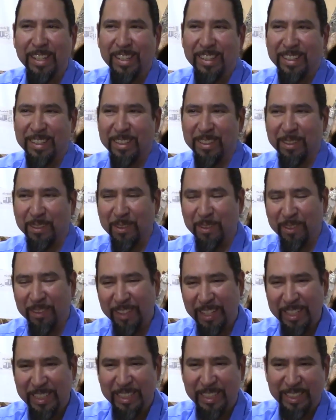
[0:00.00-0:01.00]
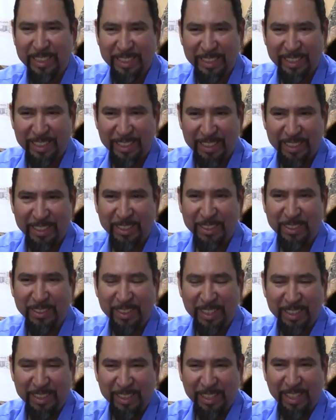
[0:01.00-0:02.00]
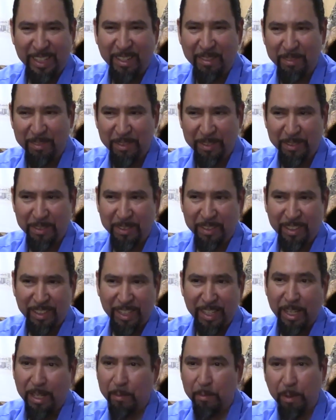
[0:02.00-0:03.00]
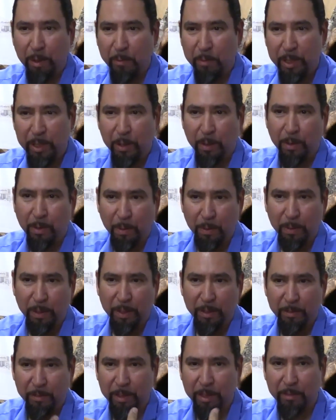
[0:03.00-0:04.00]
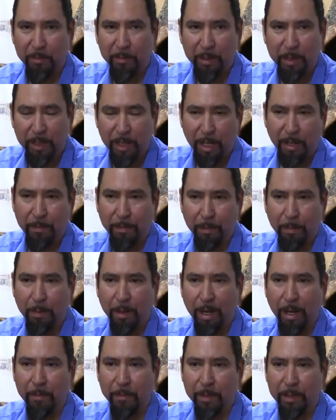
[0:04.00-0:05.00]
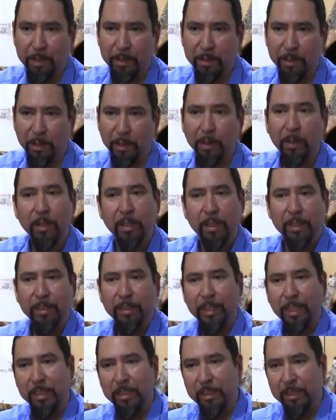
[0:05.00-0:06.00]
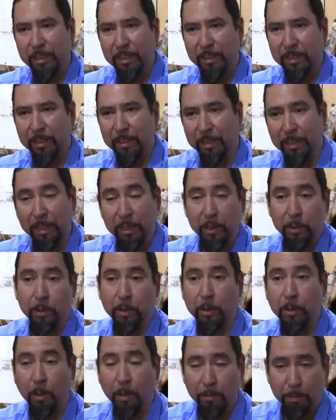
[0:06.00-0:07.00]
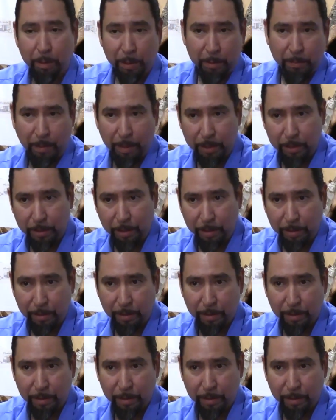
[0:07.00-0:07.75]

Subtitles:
There's a whole licensing issue that they have to, but we don't own it. We're non-for-profit, so that's a good corporate question.